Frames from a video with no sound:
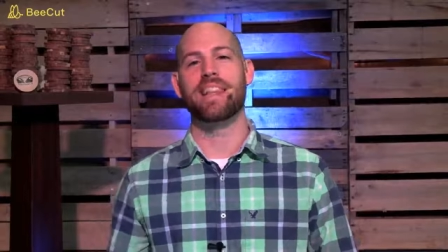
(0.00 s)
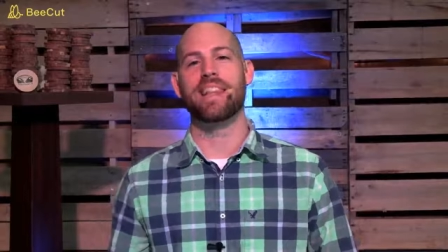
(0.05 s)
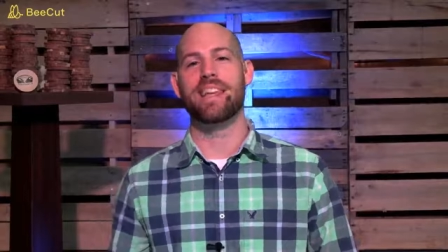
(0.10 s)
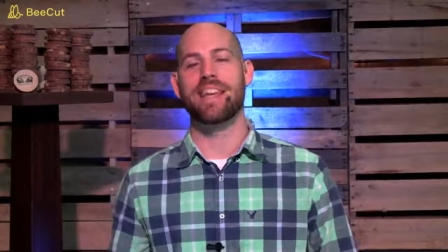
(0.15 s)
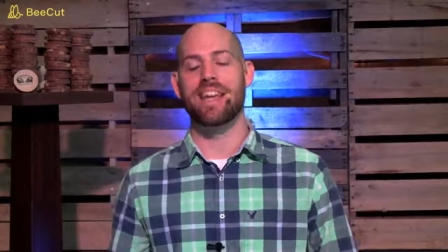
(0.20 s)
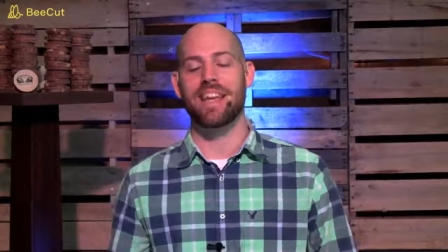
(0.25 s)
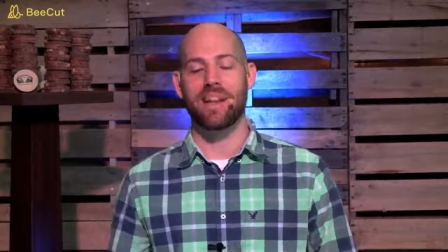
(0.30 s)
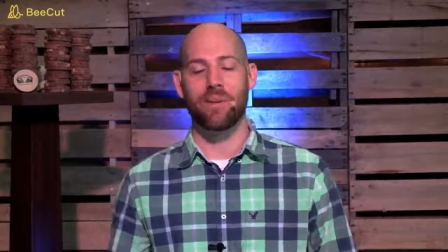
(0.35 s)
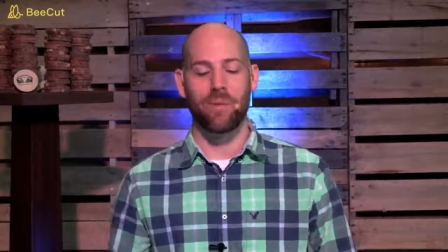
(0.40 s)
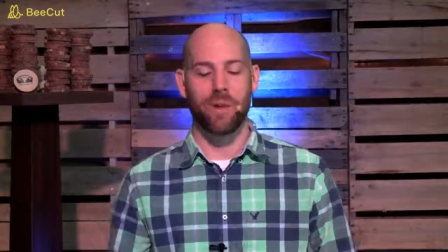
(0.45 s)
at
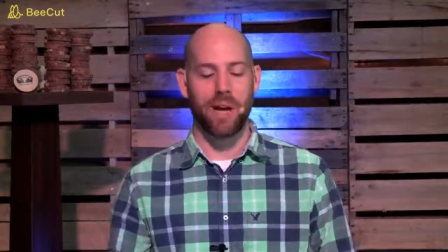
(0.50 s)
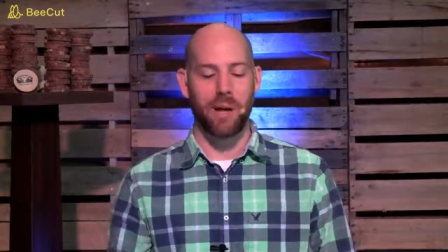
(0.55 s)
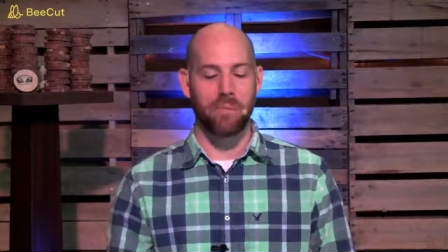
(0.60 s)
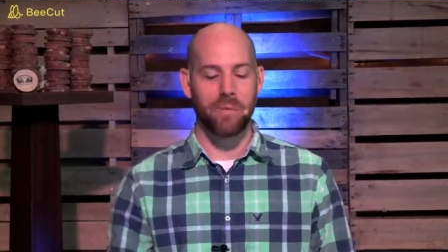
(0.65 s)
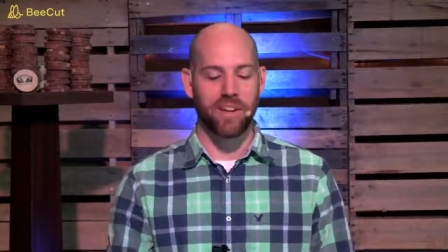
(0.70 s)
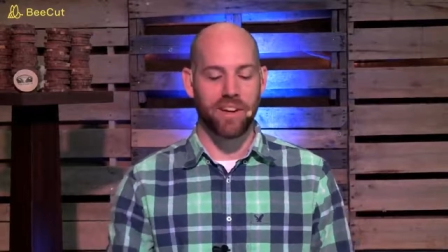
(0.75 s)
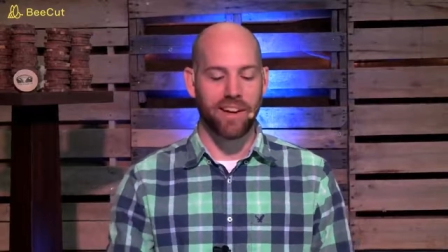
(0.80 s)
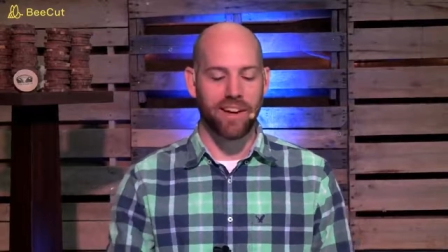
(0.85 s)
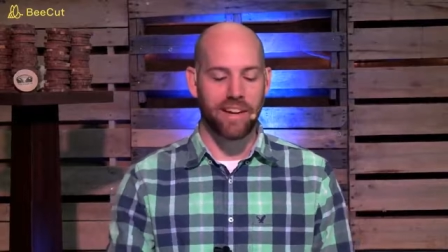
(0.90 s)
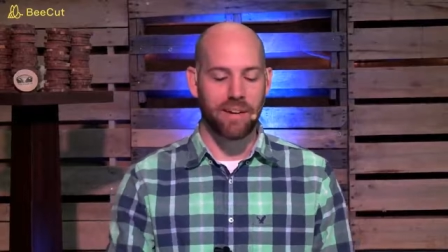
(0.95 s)
the end when I'm
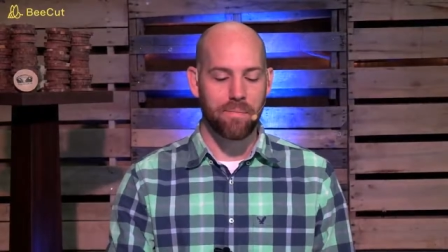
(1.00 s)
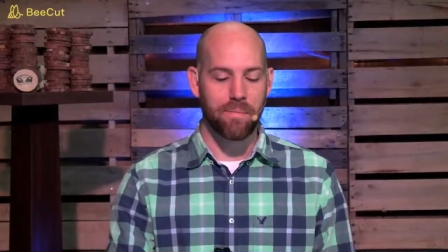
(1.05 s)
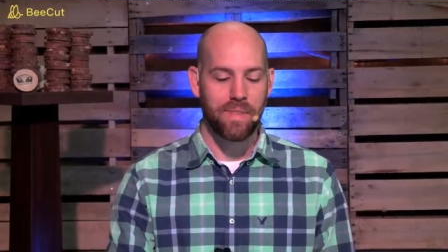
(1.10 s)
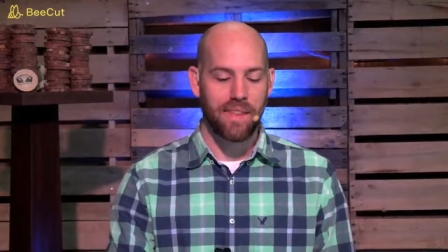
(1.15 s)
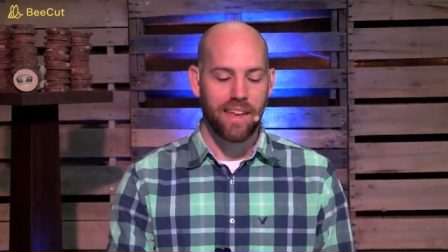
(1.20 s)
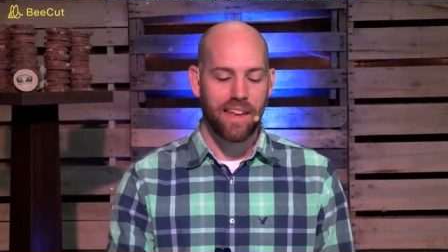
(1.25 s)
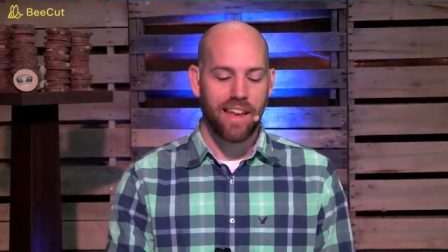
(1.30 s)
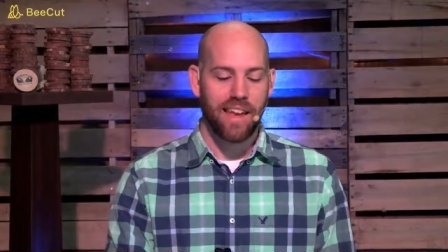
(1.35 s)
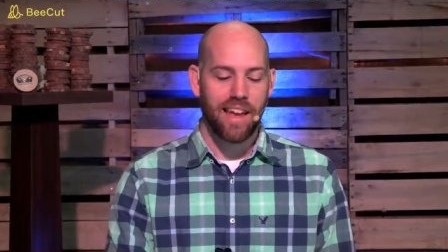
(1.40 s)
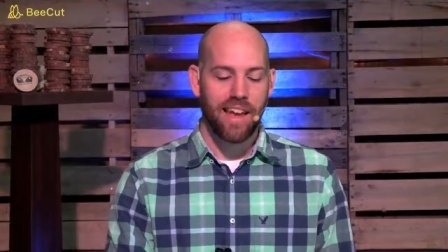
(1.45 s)
done.
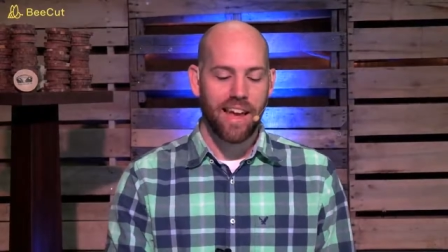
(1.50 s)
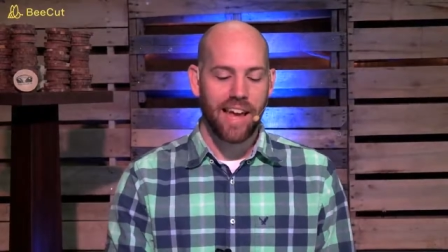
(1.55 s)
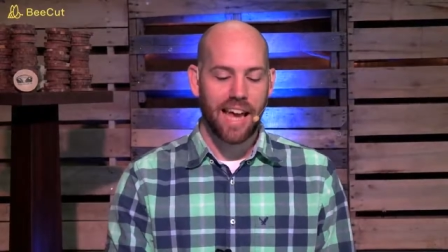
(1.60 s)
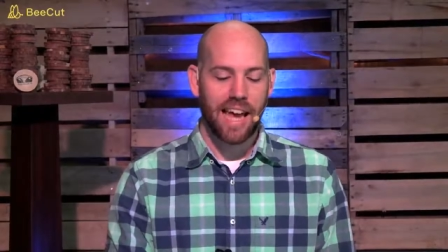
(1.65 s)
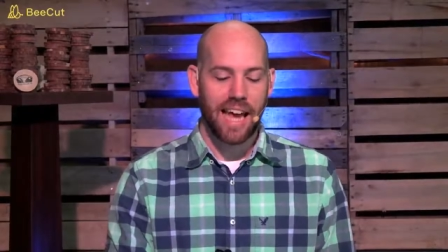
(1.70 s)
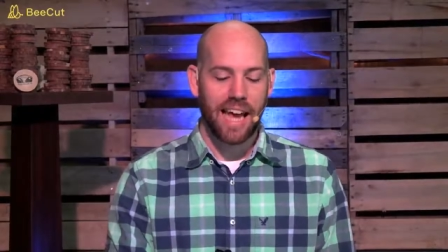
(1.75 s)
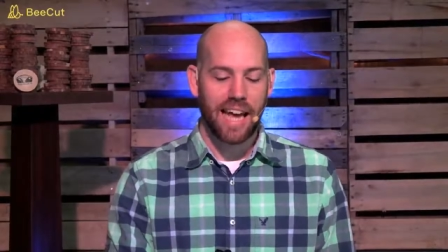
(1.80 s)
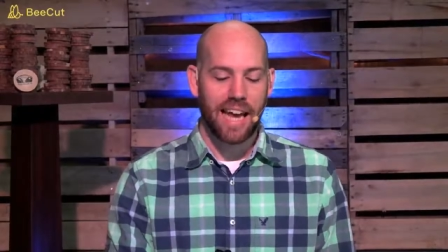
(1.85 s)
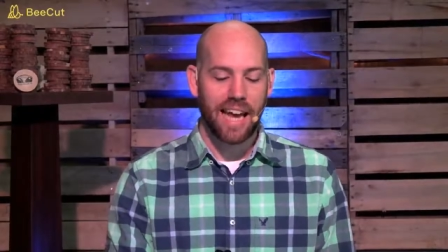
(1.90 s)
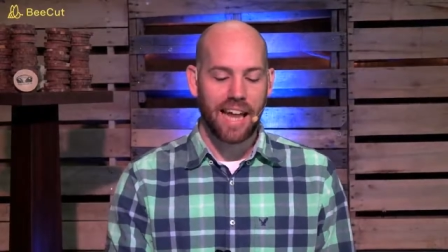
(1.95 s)

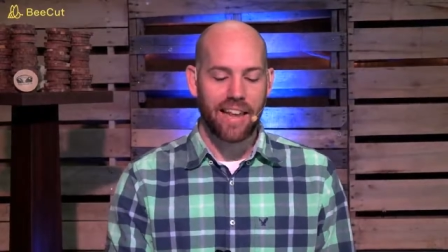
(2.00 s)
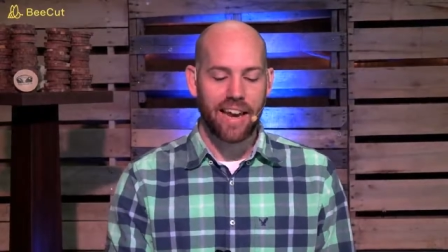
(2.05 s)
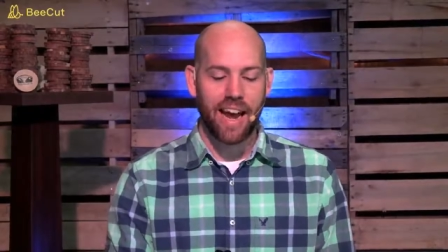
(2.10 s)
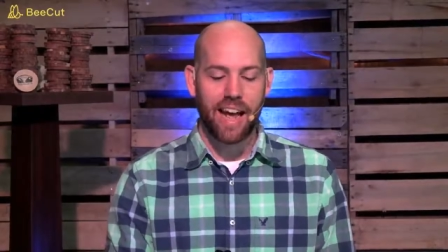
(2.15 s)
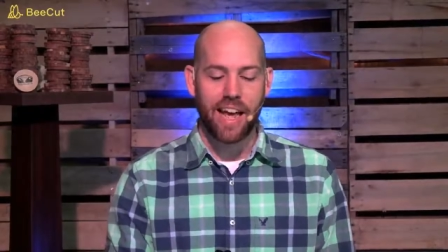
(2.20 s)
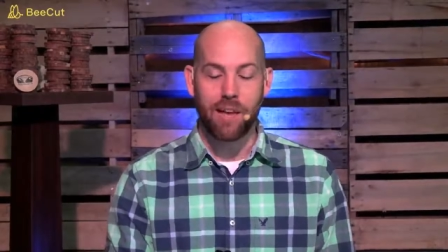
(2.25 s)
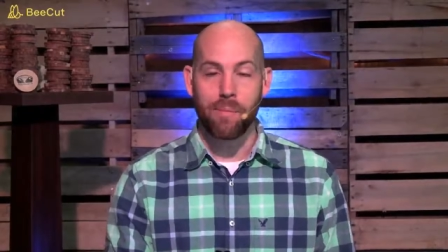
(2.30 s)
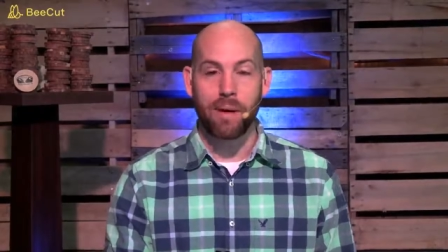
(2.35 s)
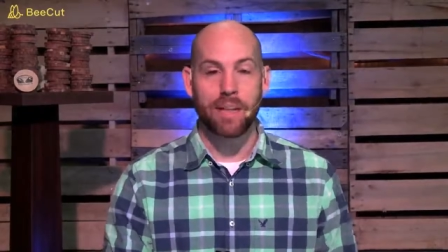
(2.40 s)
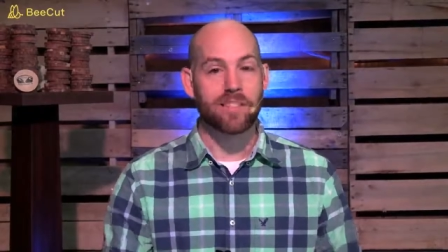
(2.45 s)
And uh, then I
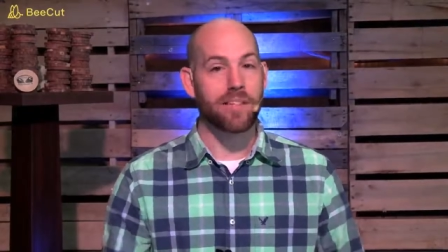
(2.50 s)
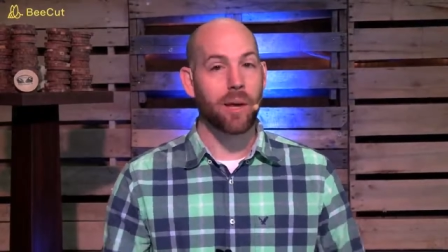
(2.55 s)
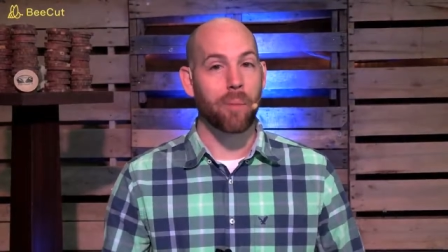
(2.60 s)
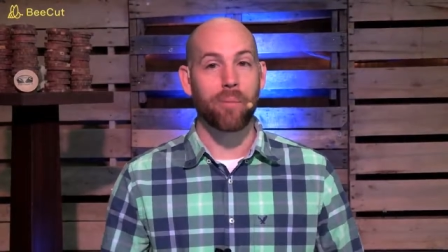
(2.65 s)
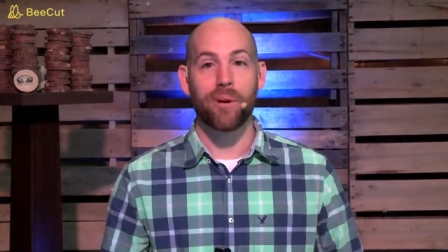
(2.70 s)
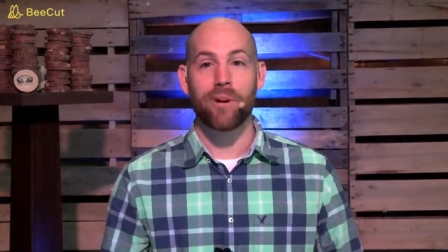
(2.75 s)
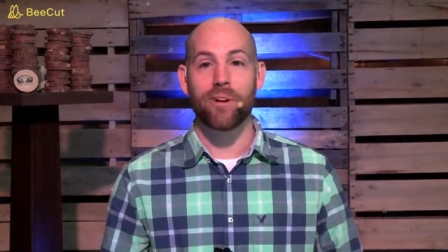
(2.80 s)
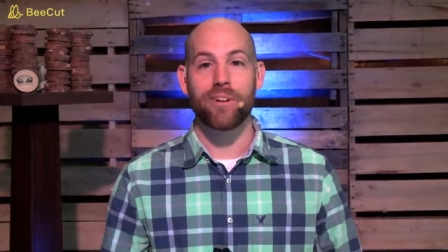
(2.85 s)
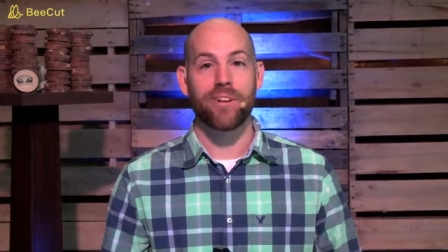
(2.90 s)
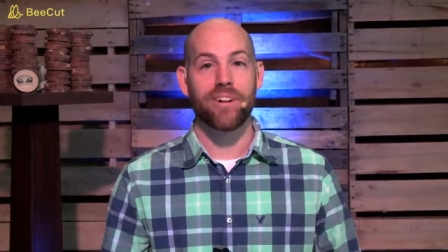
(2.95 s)
eat my
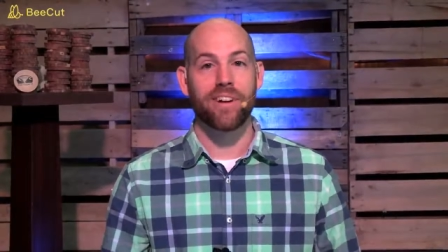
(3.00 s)
supper